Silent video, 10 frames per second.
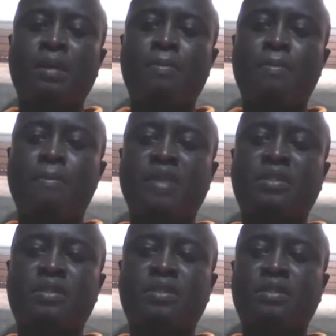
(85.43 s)

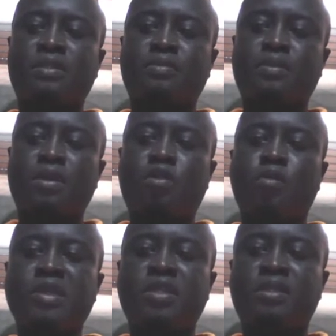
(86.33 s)
Miss or
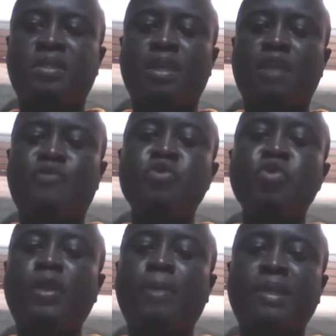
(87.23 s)
Mrs. If you
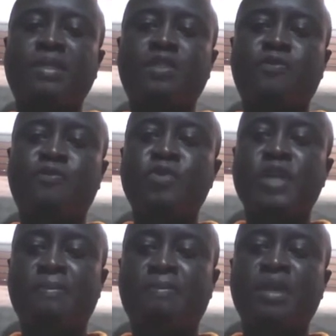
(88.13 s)
know the person's full
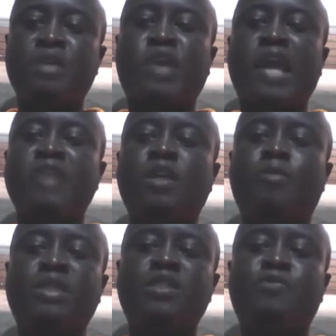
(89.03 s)
name, you can use the
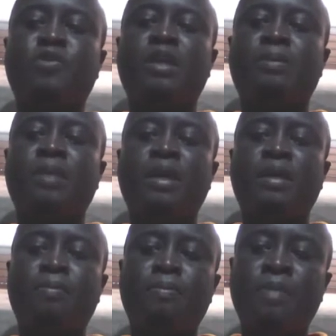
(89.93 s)
person's full name,
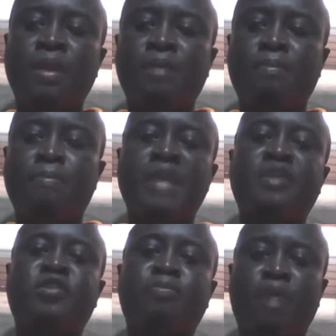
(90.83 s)

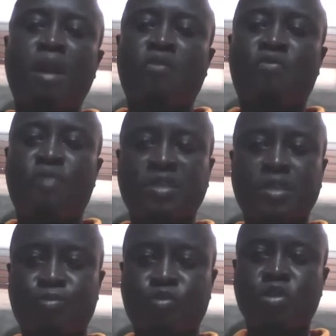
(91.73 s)
Benis Brown, for
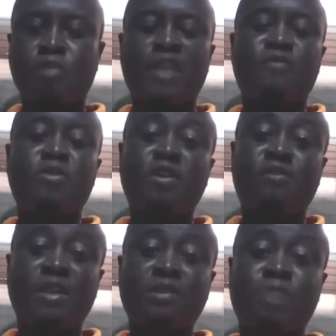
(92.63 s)
example. But if you don't know
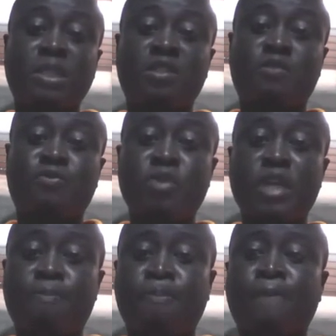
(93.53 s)
the person's full
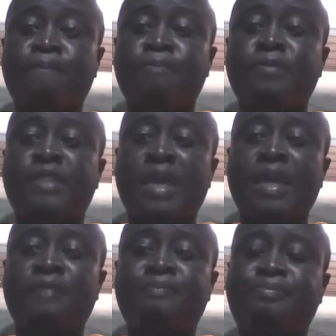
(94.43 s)
name, then